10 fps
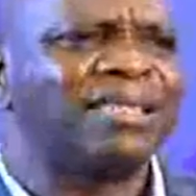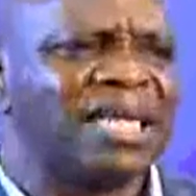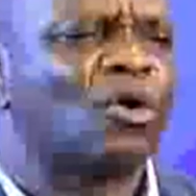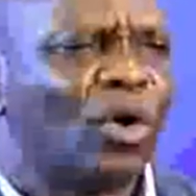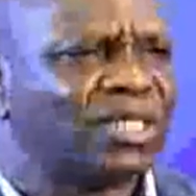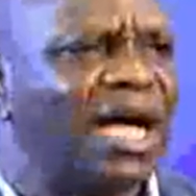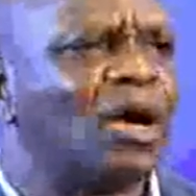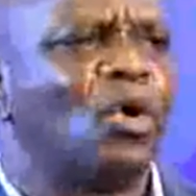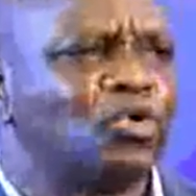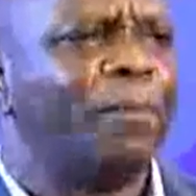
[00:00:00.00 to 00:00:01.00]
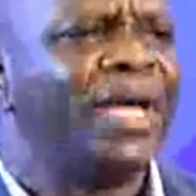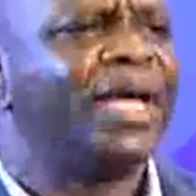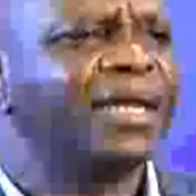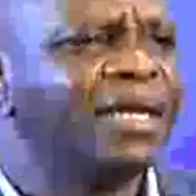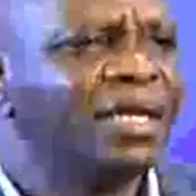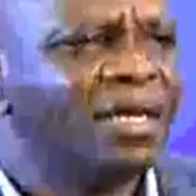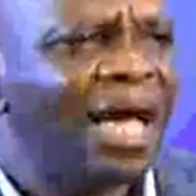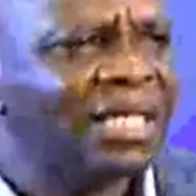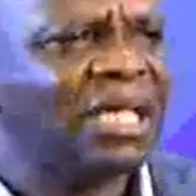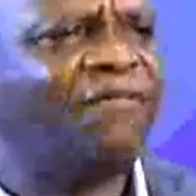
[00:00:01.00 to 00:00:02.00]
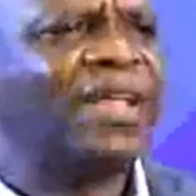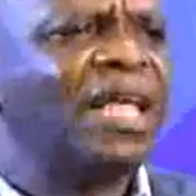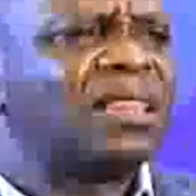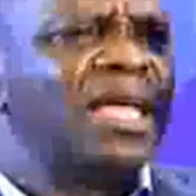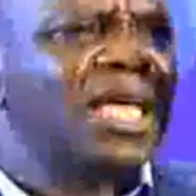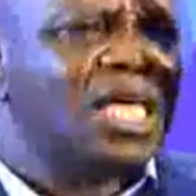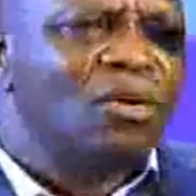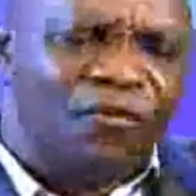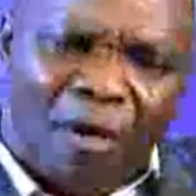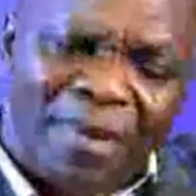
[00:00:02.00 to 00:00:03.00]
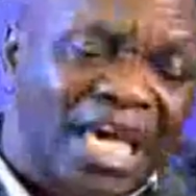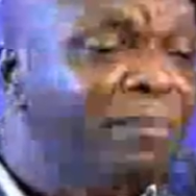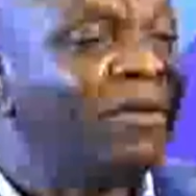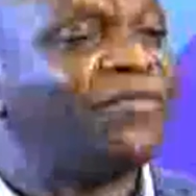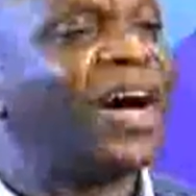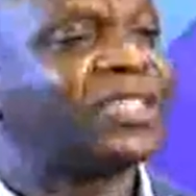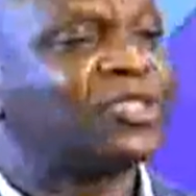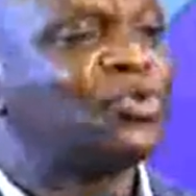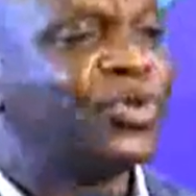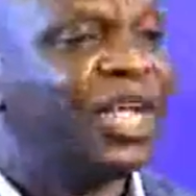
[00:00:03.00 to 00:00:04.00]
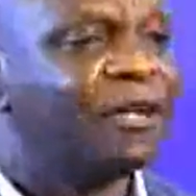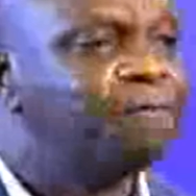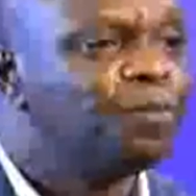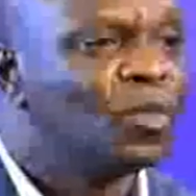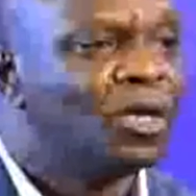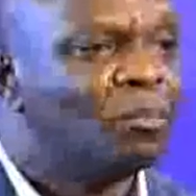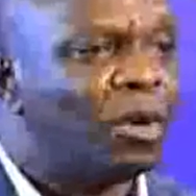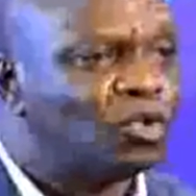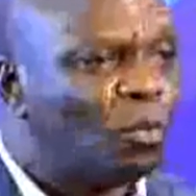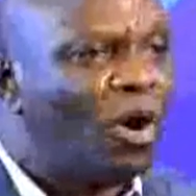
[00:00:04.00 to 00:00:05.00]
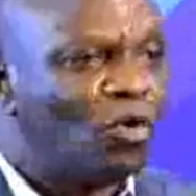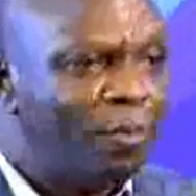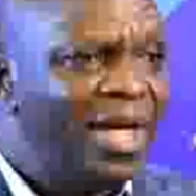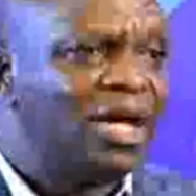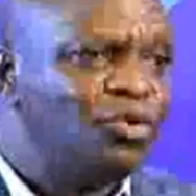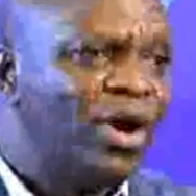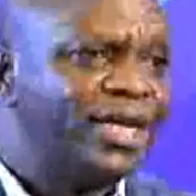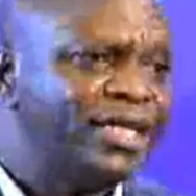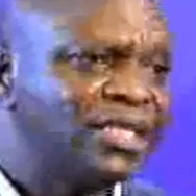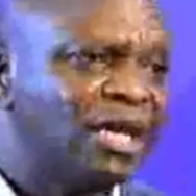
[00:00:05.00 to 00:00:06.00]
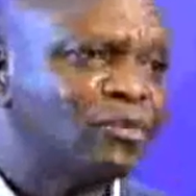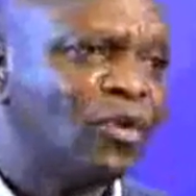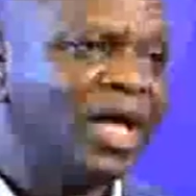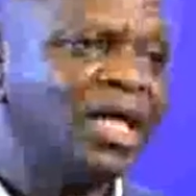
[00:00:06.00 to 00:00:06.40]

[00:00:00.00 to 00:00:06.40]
water and go to bed. And say, Father, thank you for making me fast today. But tomorrow, me and you are in this game together.